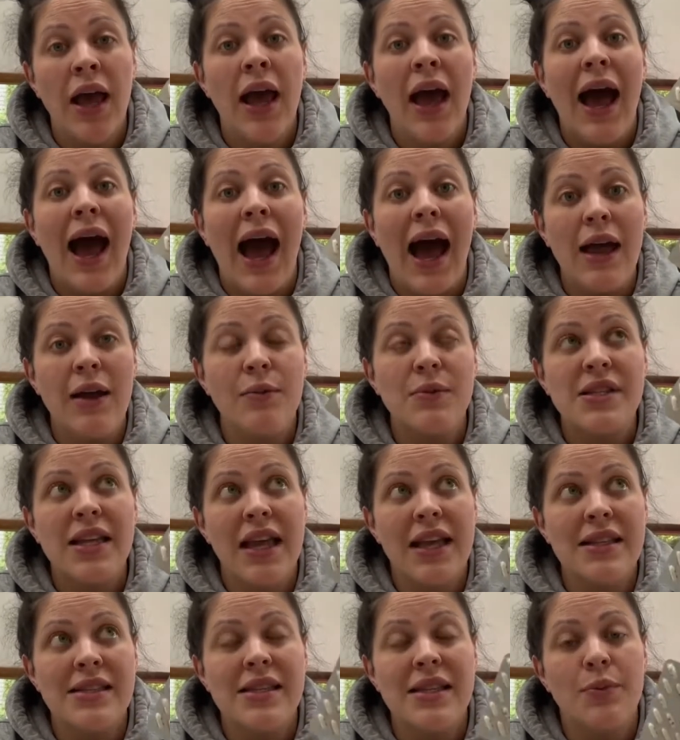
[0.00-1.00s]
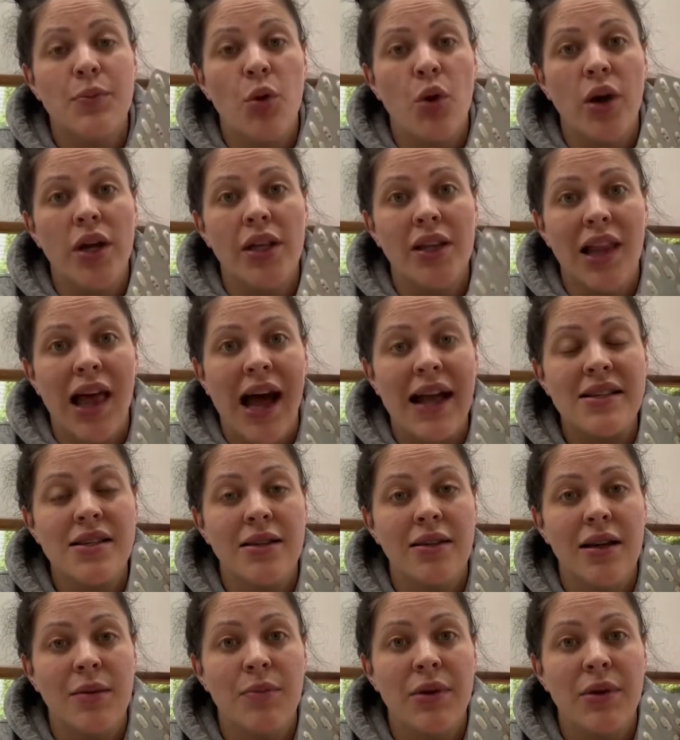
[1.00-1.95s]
I was getting to the point laterally in